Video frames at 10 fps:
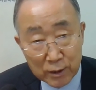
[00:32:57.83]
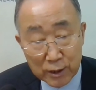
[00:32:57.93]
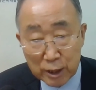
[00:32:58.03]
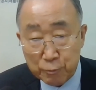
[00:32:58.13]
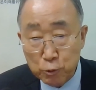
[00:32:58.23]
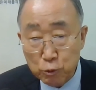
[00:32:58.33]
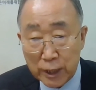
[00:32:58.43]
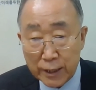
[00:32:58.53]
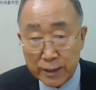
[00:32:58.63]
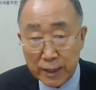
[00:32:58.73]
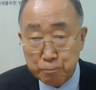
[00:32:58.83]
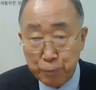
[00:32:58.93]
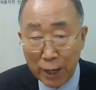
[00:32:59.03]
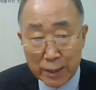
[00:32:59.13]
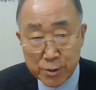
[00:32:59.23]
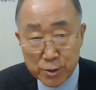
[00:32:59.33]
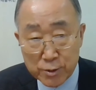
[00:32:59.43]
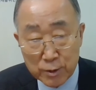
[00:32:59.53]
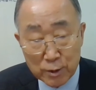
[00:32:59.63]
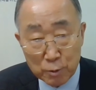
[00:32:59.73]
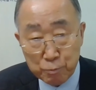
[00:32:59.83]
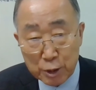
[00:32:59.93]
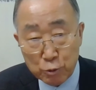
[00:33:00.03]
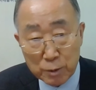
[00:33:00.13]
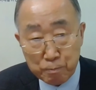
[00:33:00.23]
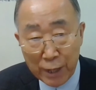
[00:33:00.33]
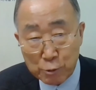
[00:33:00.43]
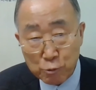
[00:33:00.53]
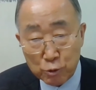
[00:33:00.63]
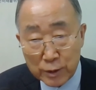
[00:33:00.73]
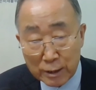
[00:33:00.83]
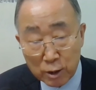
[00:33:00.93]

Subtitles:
If you cannot balance between passion and